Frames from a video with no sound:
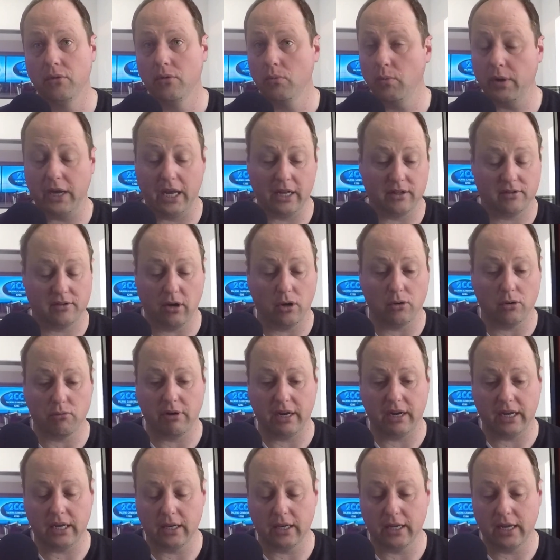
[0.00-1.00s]
We get told
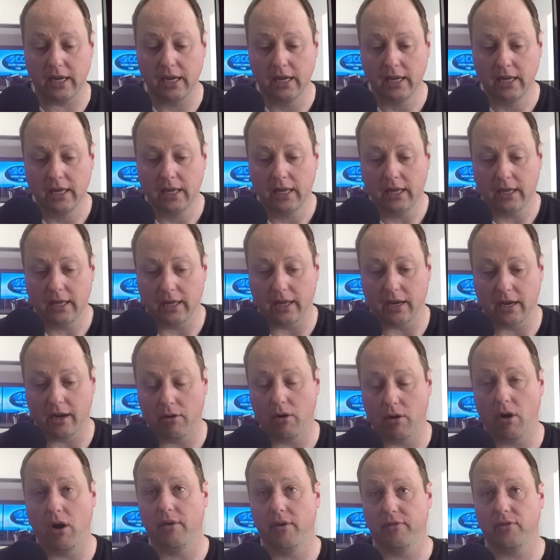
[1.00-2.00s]
regularly, you
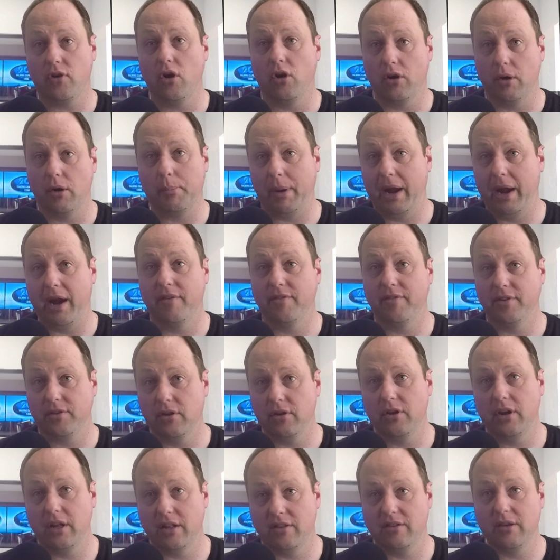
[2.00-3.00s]
know, I've got a power of
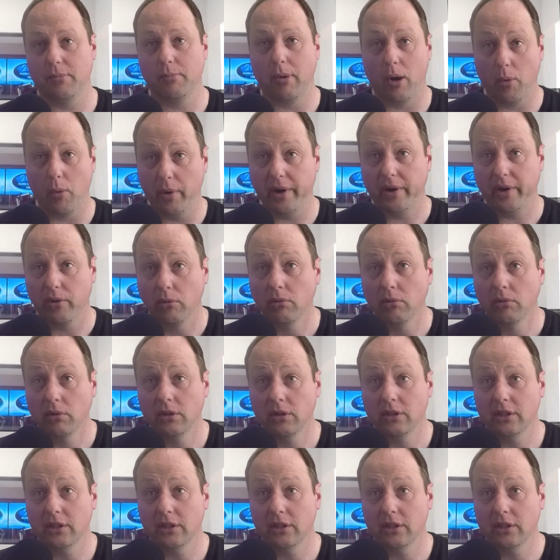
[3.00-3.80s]
attorney, it's in my will.